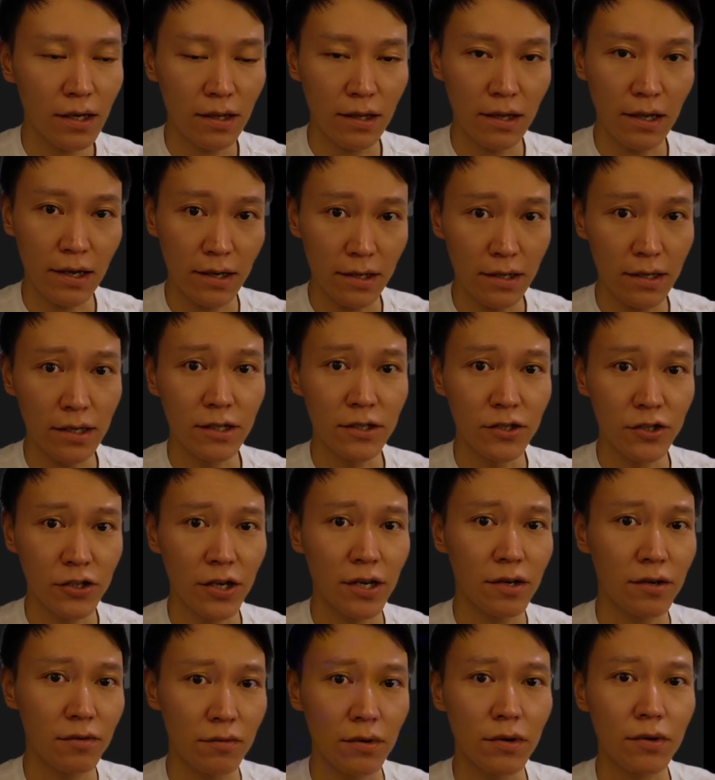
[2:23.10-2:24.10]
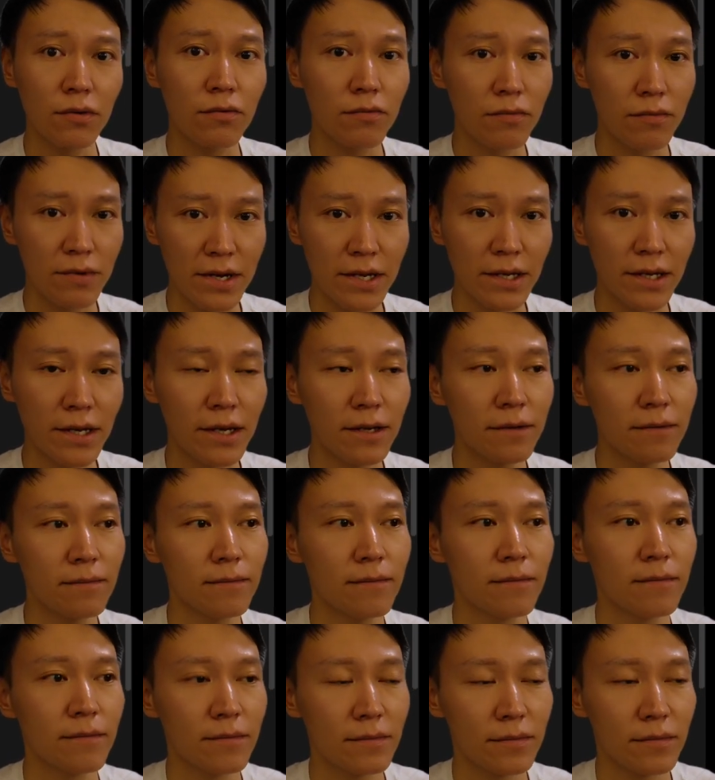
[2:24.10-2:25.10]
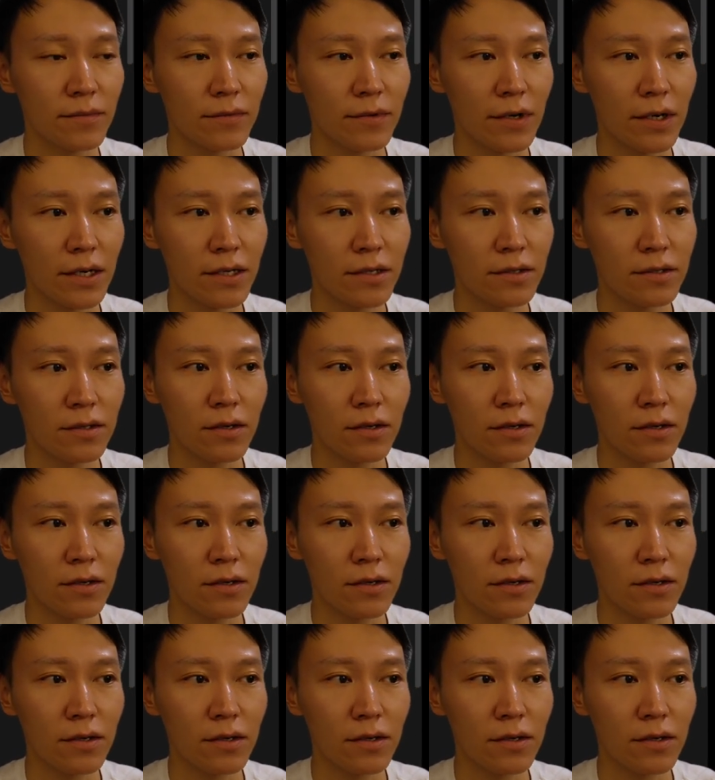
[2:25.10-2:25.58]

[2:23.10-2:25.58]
like in general, reading, right?